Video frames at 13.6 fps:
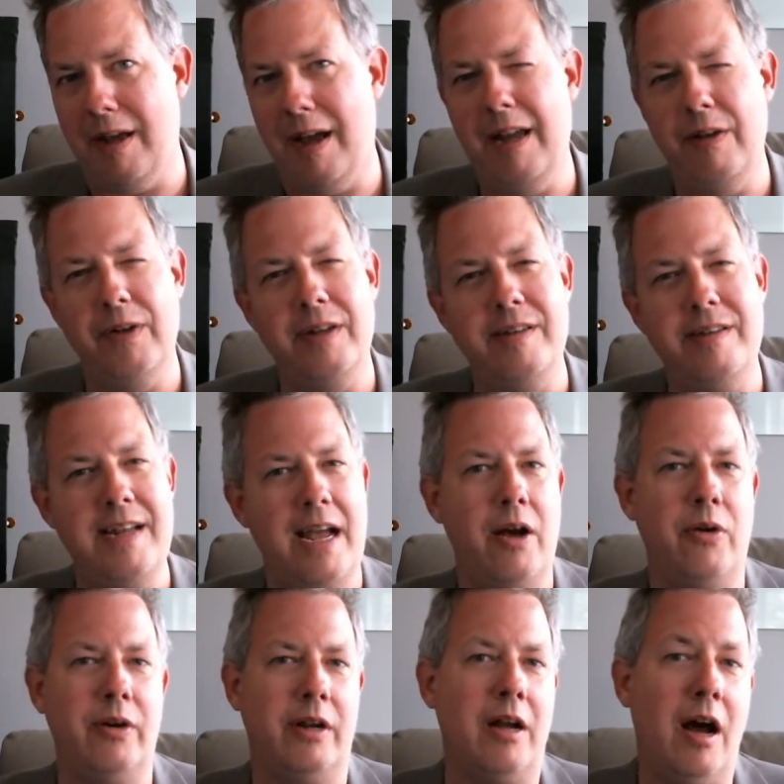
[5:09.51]
kind of a
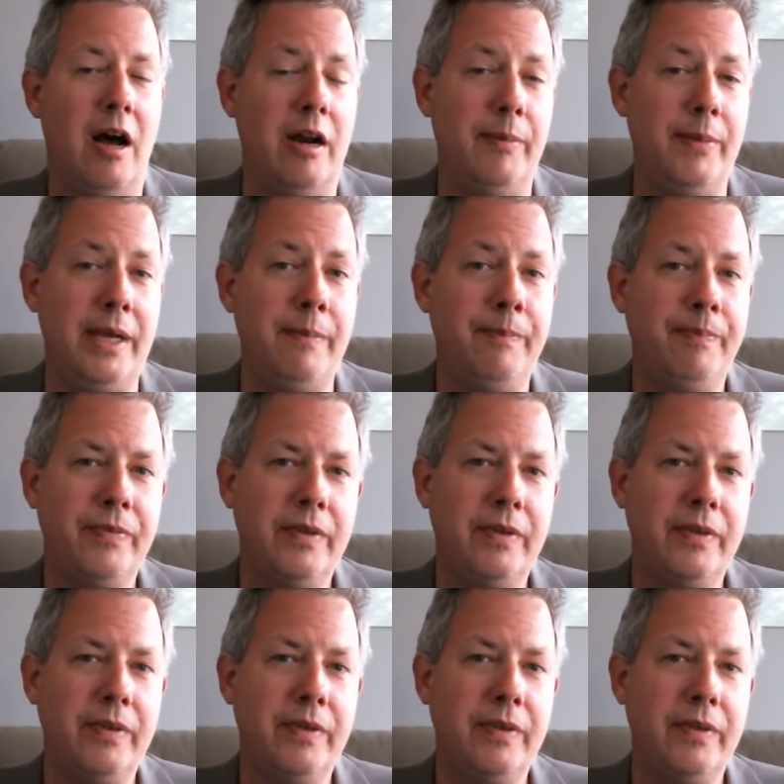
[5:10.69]
down economy.